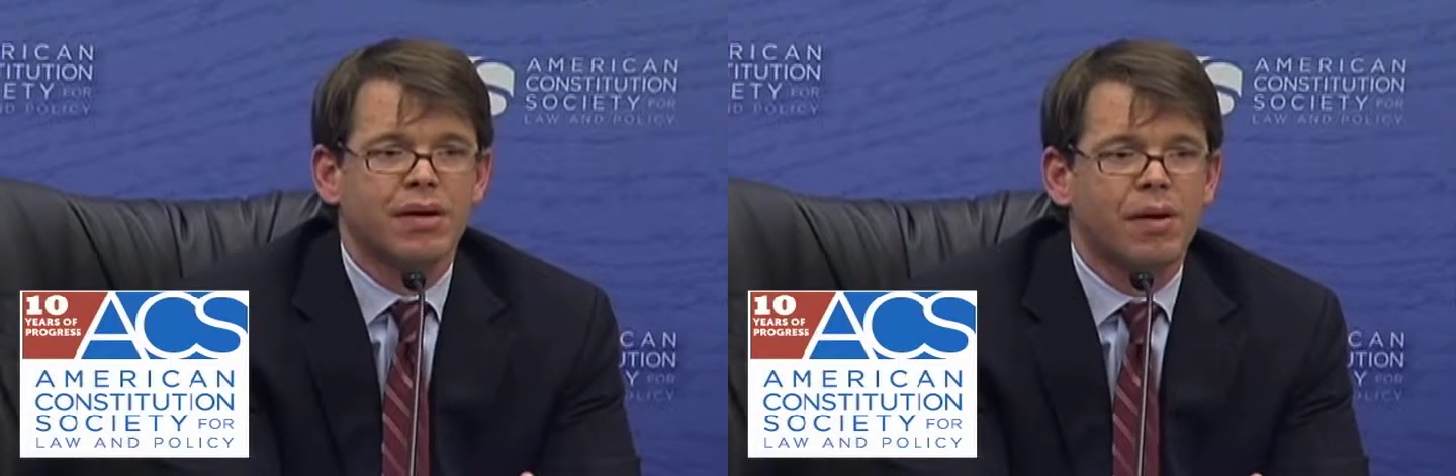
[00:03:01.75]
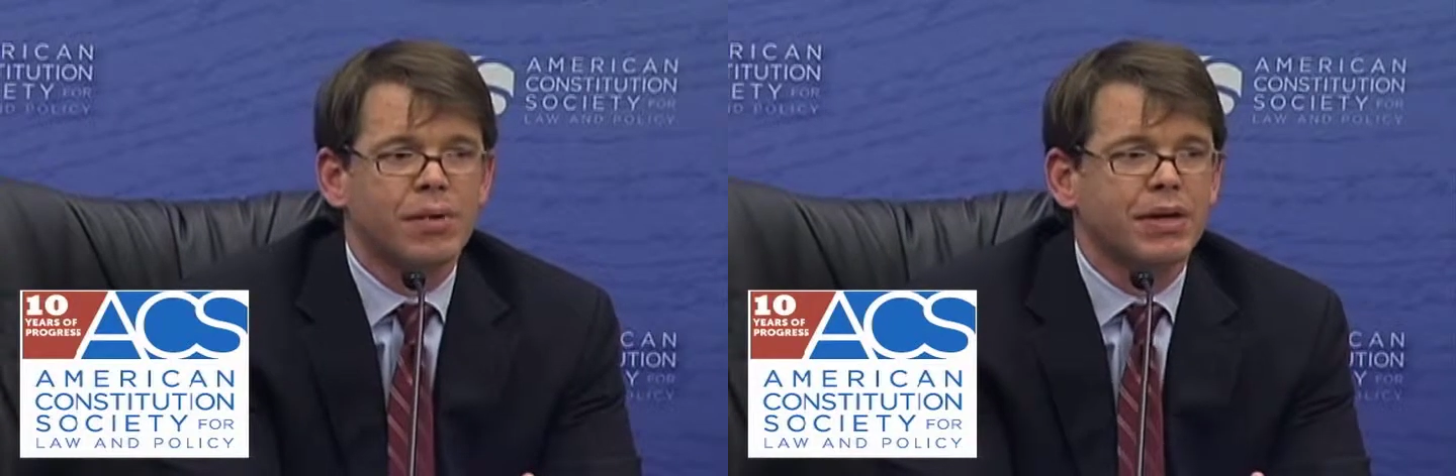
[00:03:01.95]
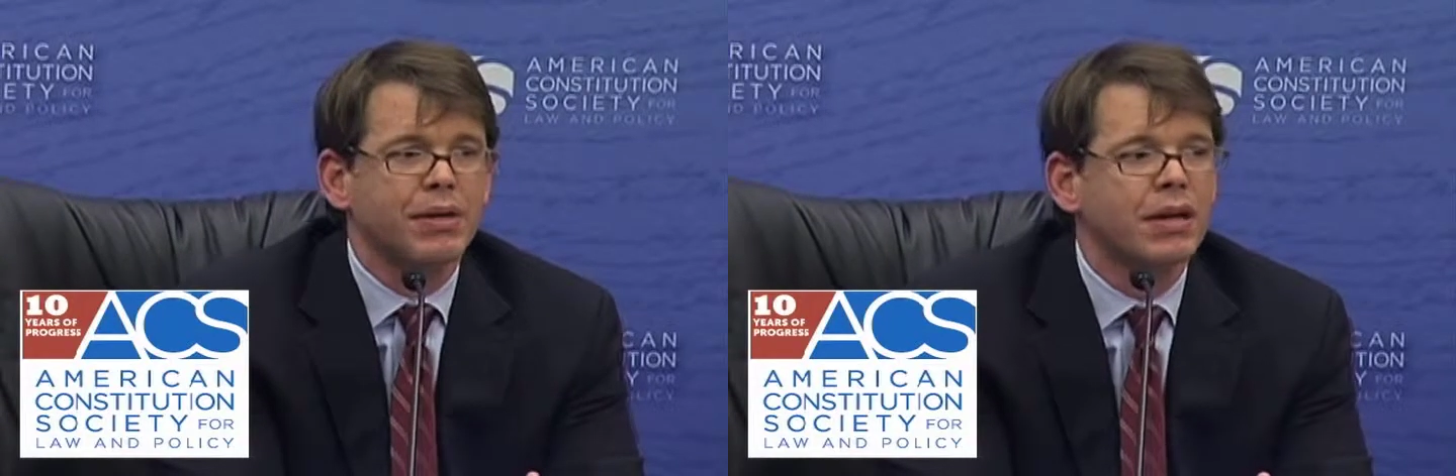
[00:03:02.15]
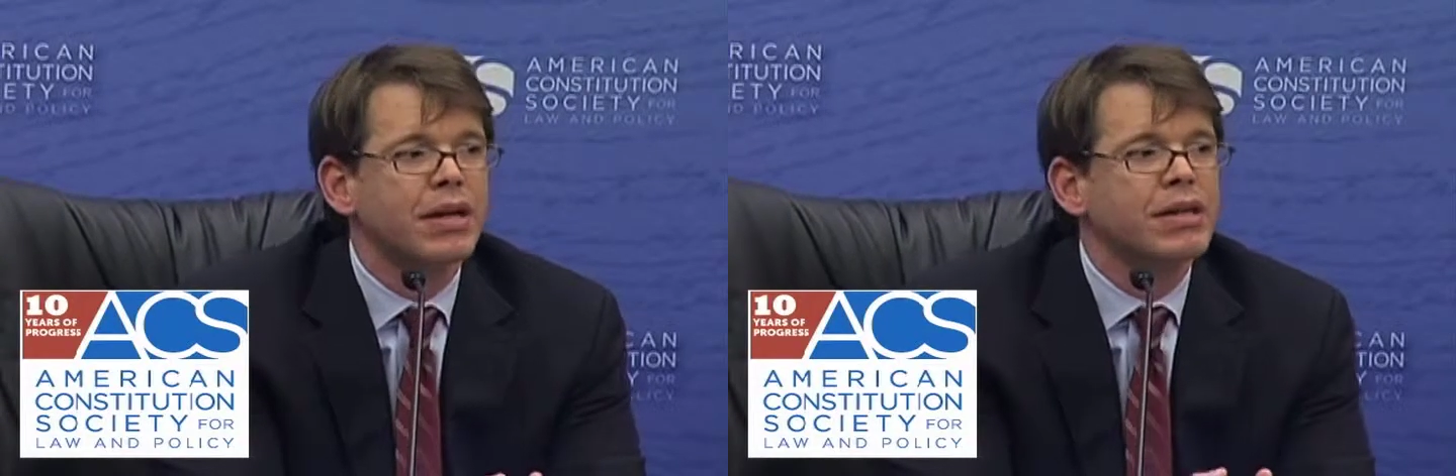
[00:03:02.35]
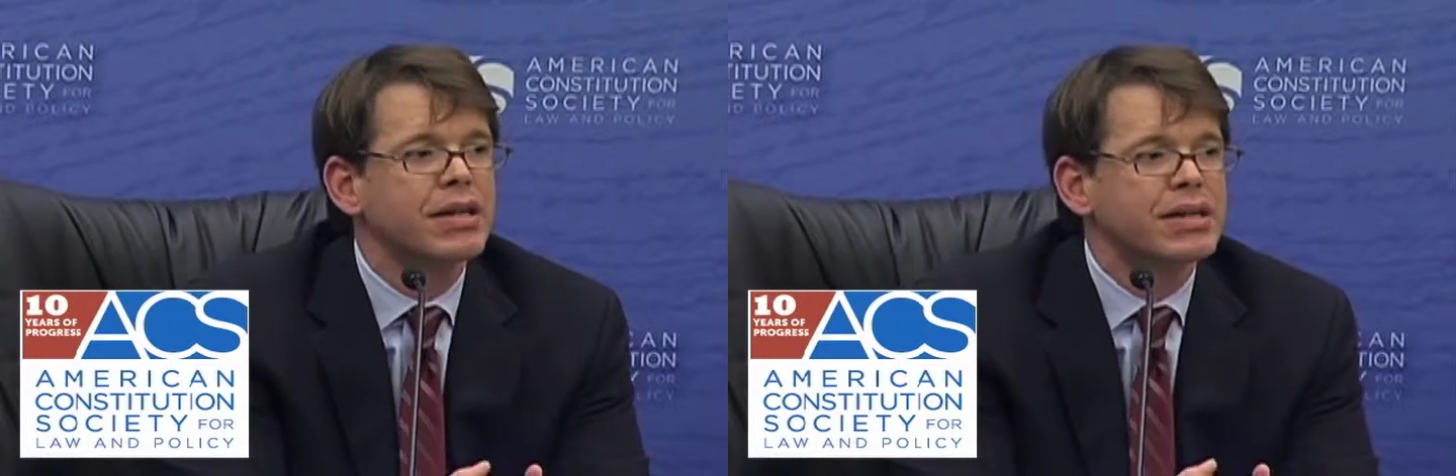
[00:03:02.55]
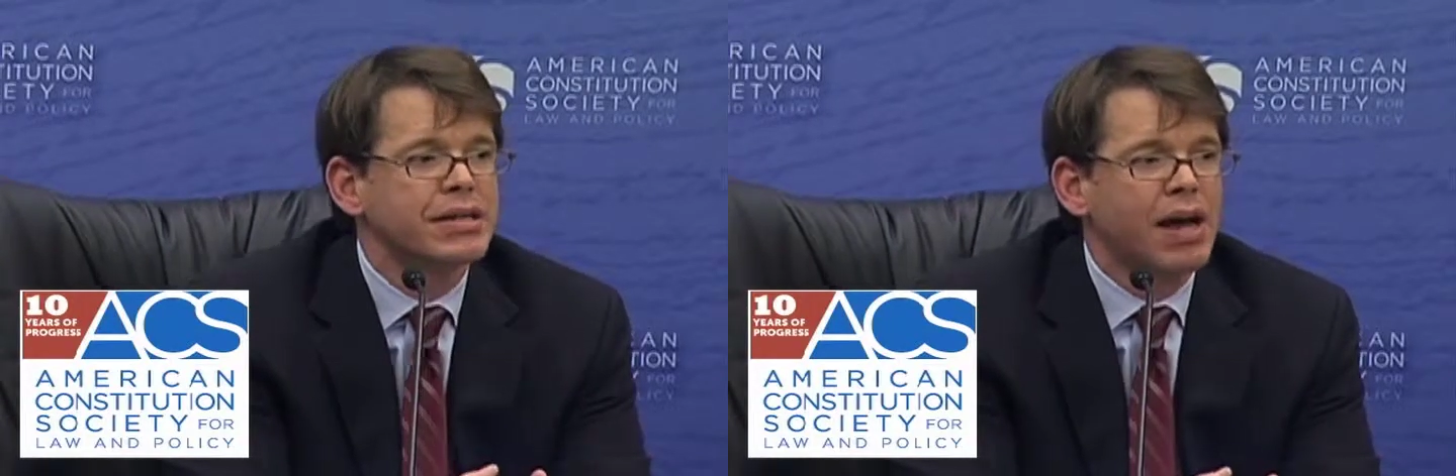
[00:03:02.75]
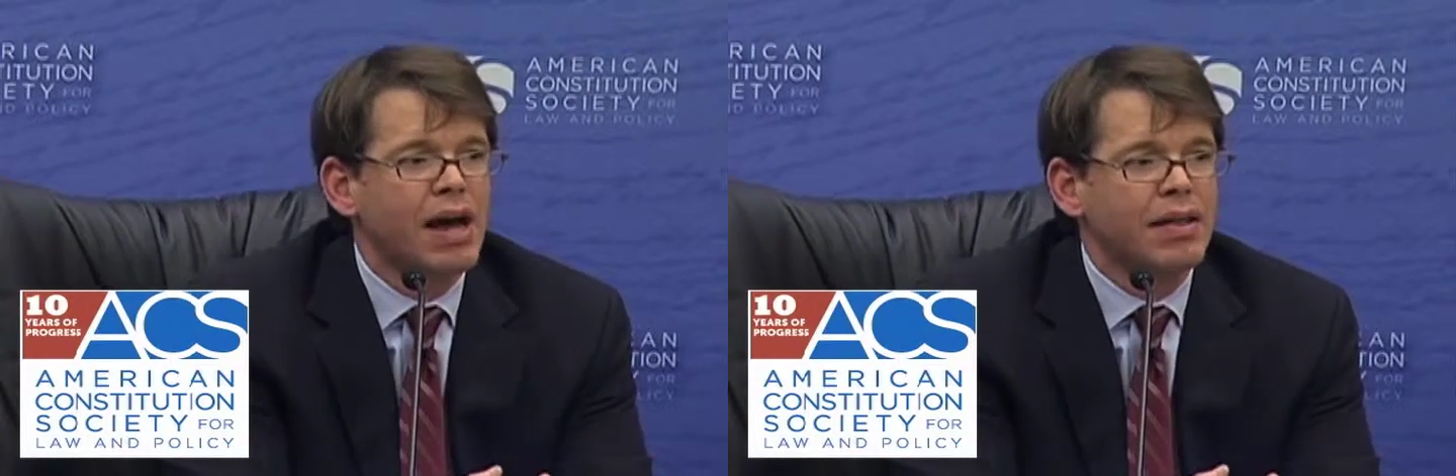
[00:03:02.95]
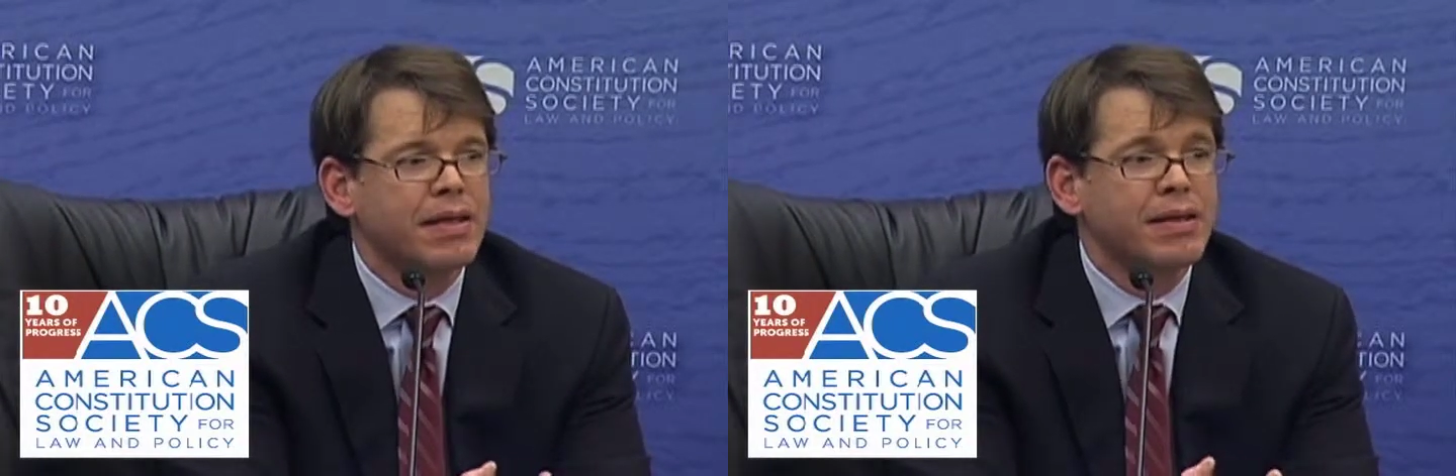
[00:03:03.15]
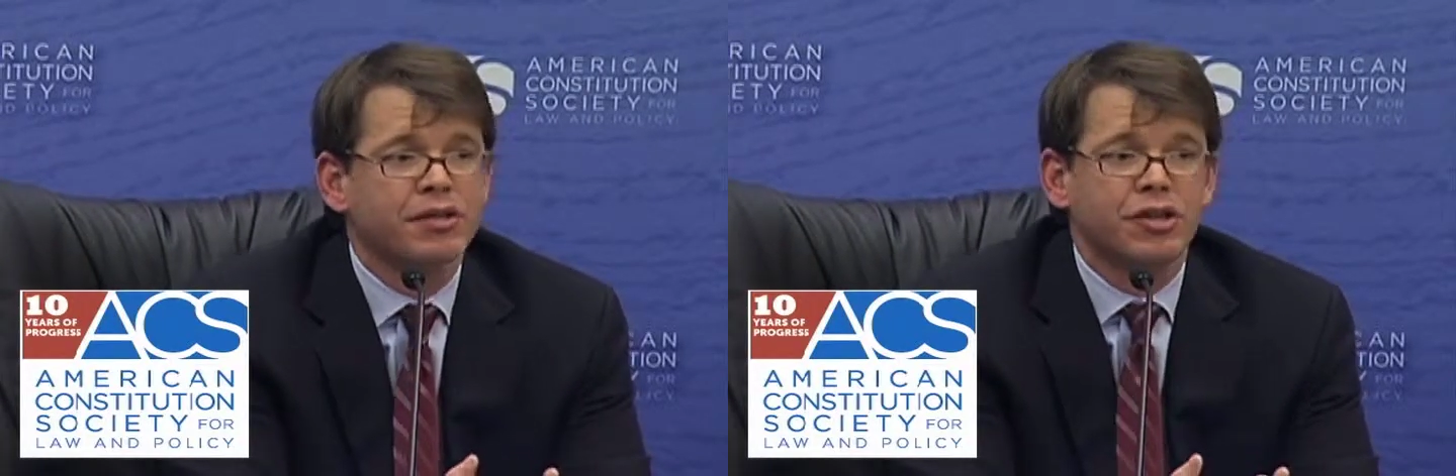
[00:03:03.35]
coming to decide things